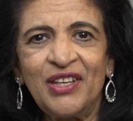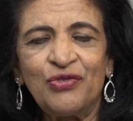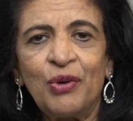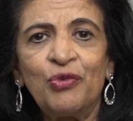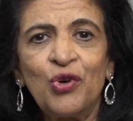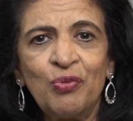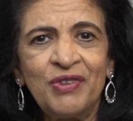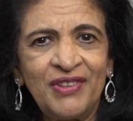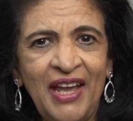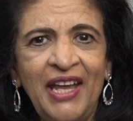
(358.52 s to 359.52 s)
from
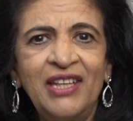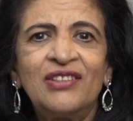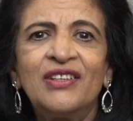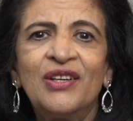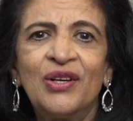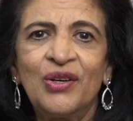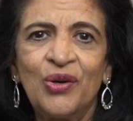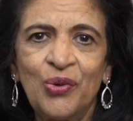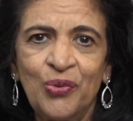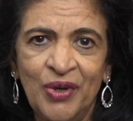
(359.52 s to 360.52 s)
Romans 8,
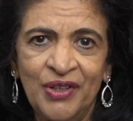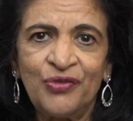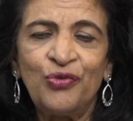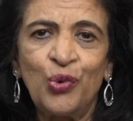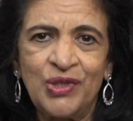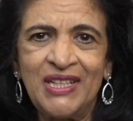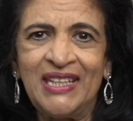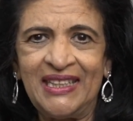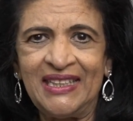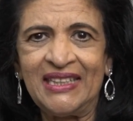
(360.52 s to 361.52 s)
verse
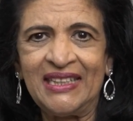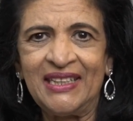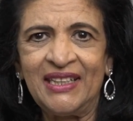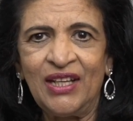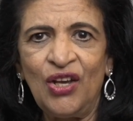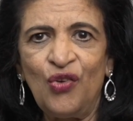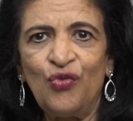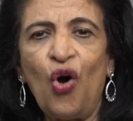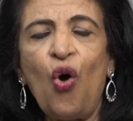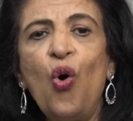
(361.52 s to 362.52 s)
14.
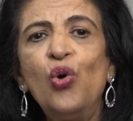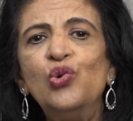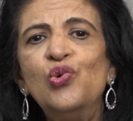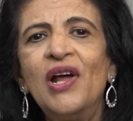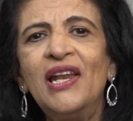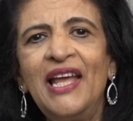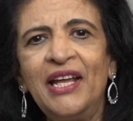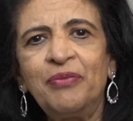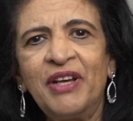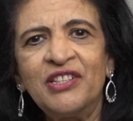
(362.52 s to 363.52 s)
For all who are led by the